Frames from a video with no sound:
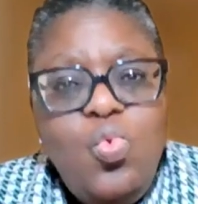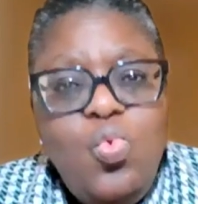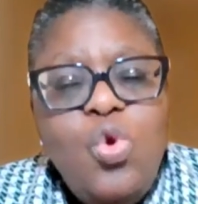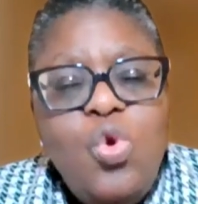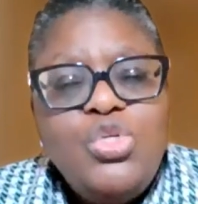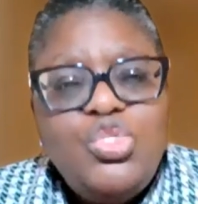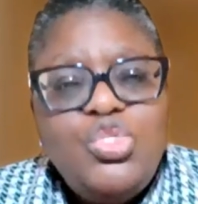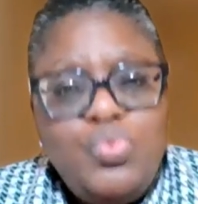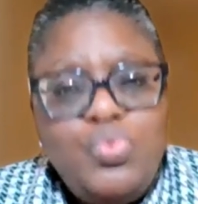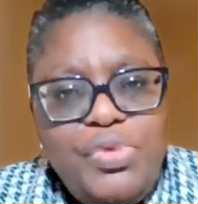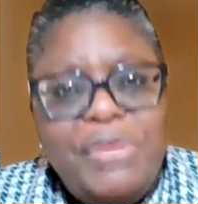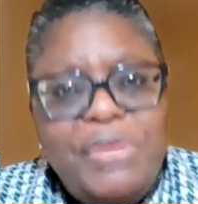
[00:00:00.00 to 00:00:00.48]

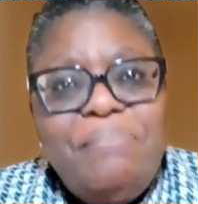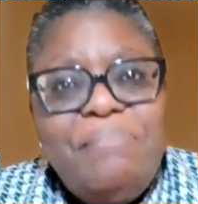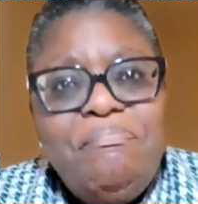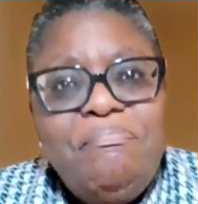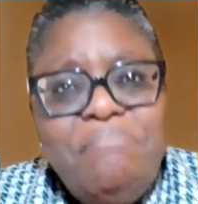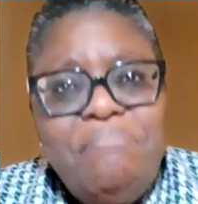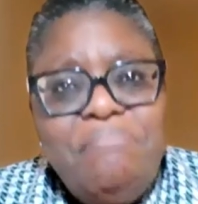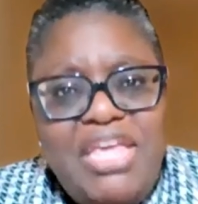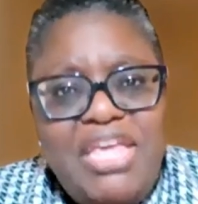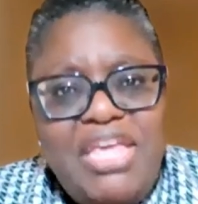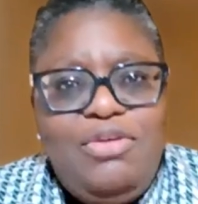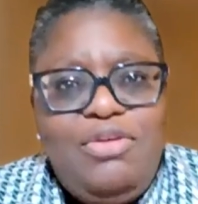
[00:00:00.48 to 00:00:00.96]
What will
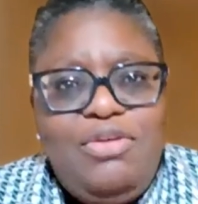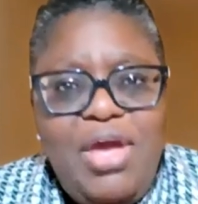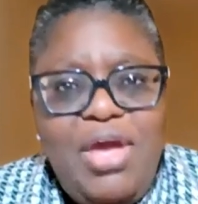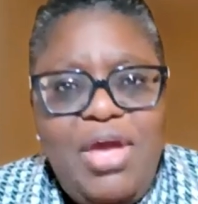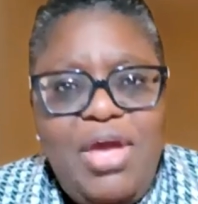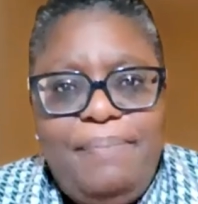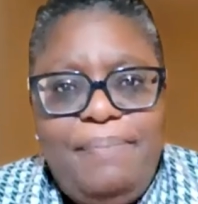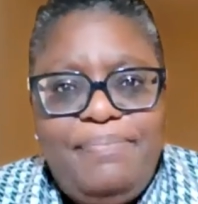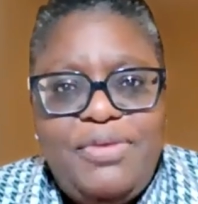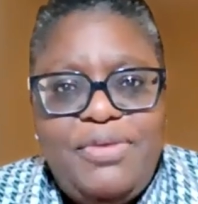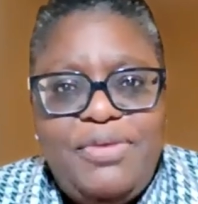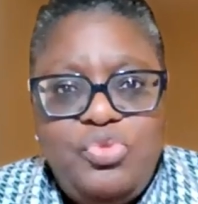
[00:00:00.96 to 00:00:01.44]
make
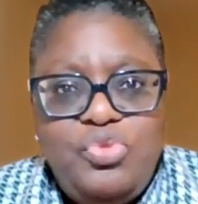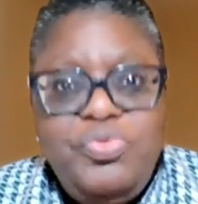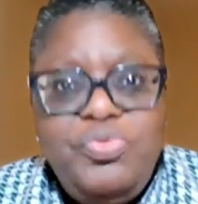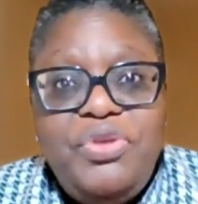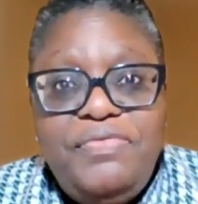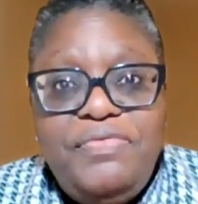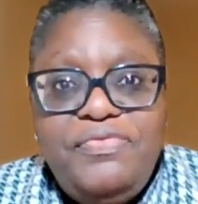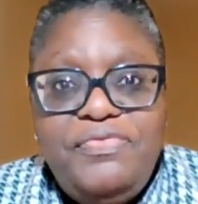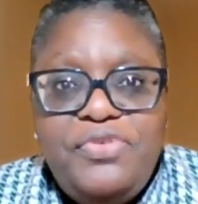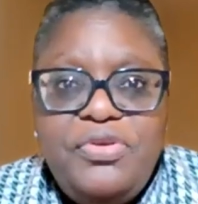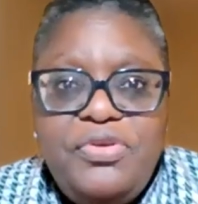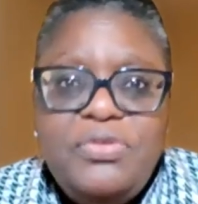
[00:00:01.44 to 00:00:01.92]
you happy?
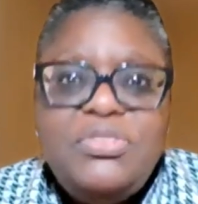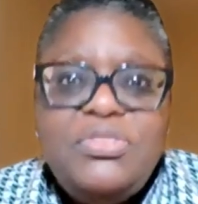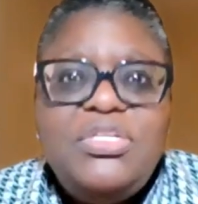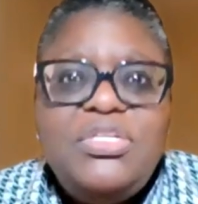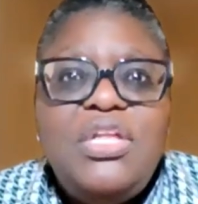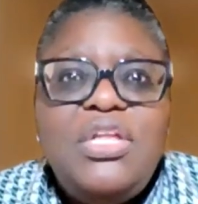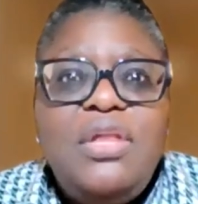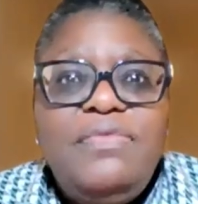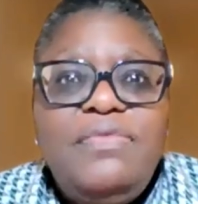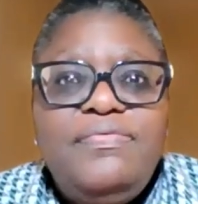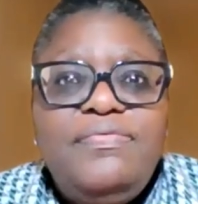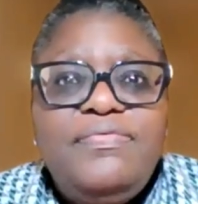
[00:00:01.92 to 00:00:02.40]
Do it for
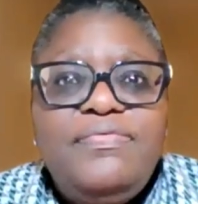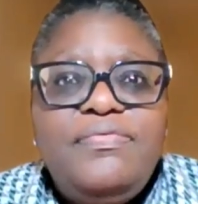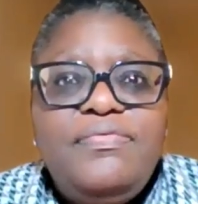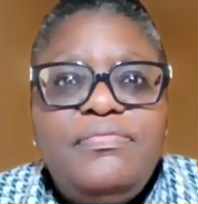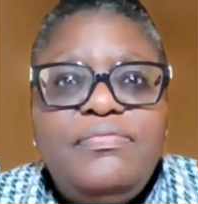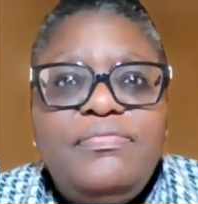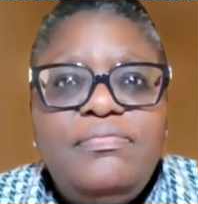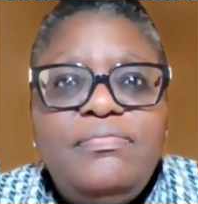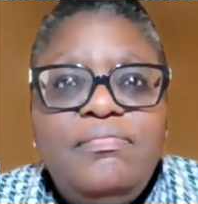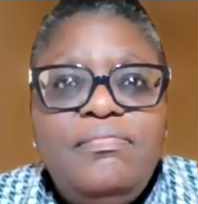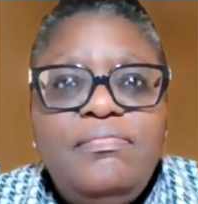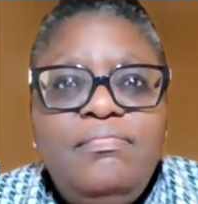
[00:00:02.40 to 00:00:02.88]
yourself.